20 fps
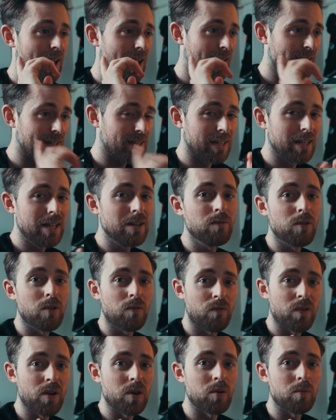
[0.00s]
and deliver a
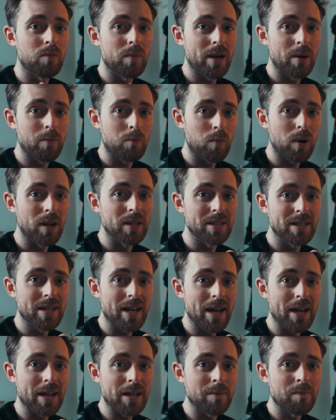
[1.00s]
film in one
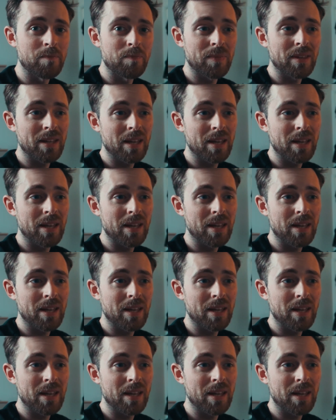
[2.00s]
day,